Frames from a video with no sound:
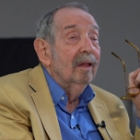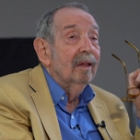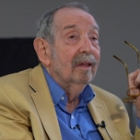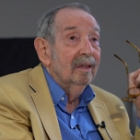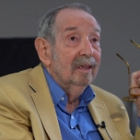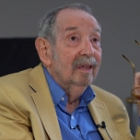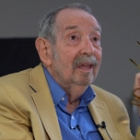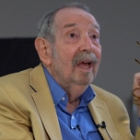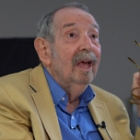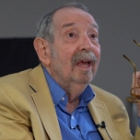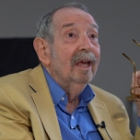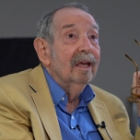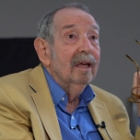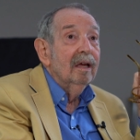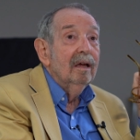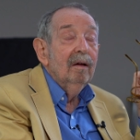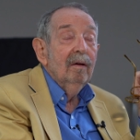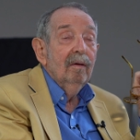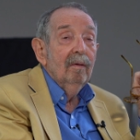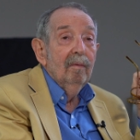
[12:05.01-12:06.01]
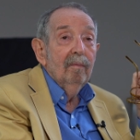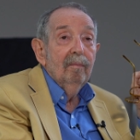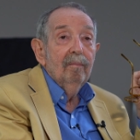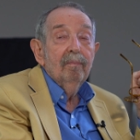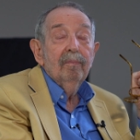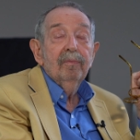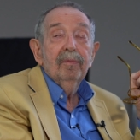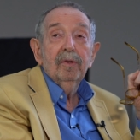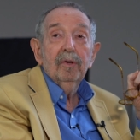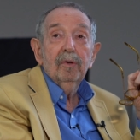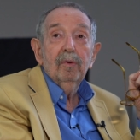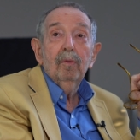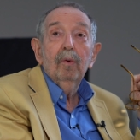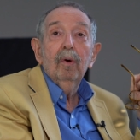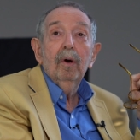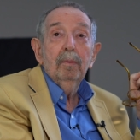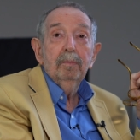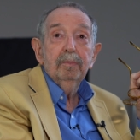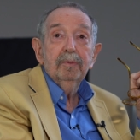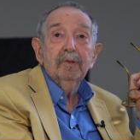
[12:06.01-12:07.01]
They, the
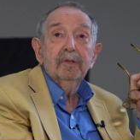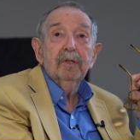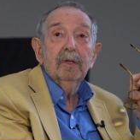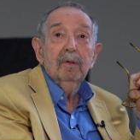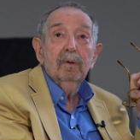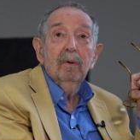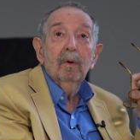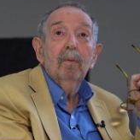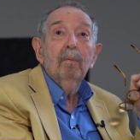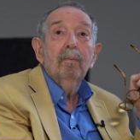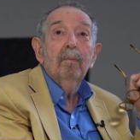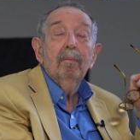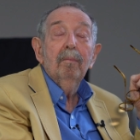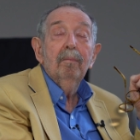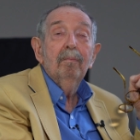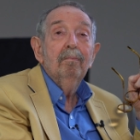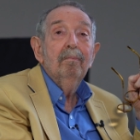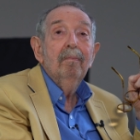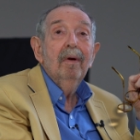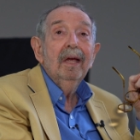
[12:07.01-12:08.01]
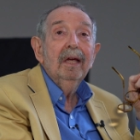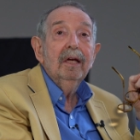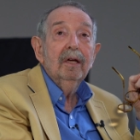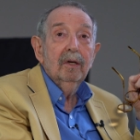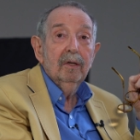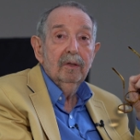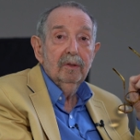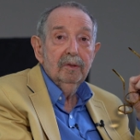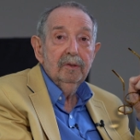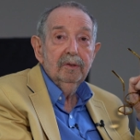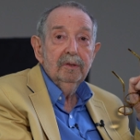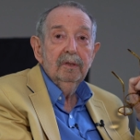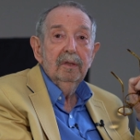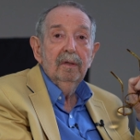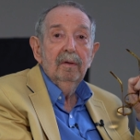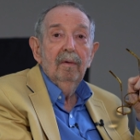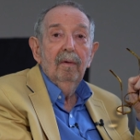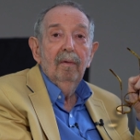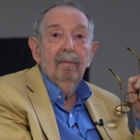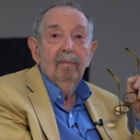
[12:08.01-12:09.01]
crop circle makers,
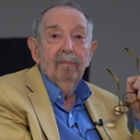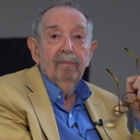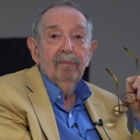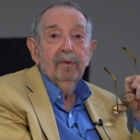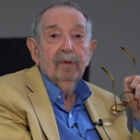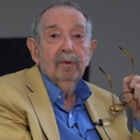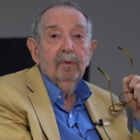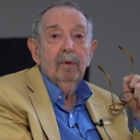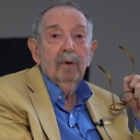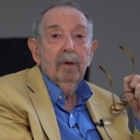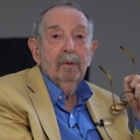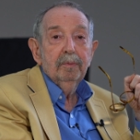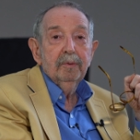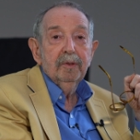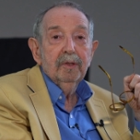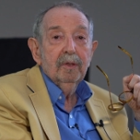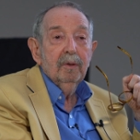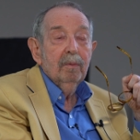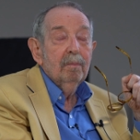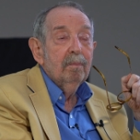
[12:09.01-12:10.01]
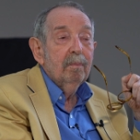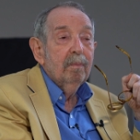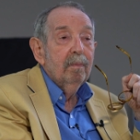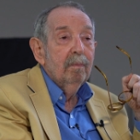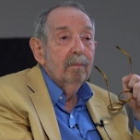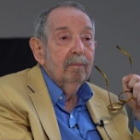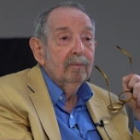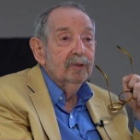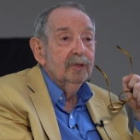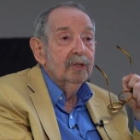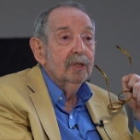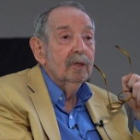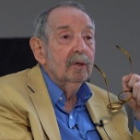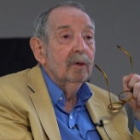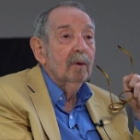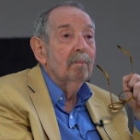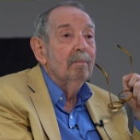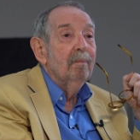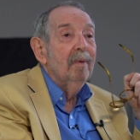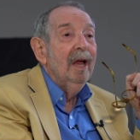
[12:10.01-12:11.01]
the crop
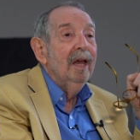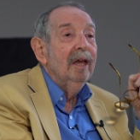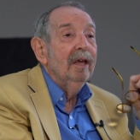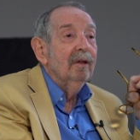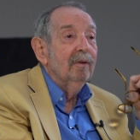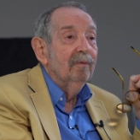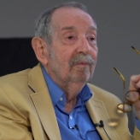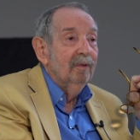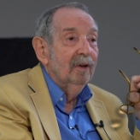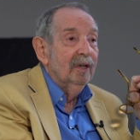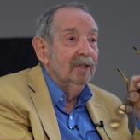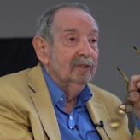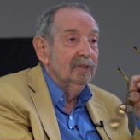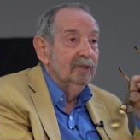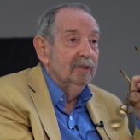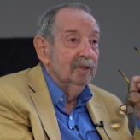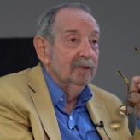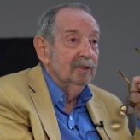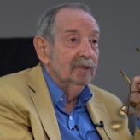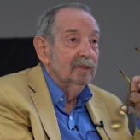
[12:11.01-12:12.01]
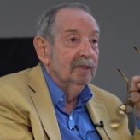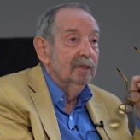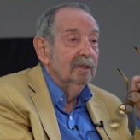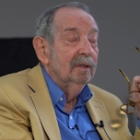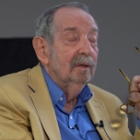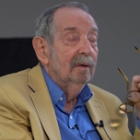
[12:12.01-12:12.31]
circle manifestors,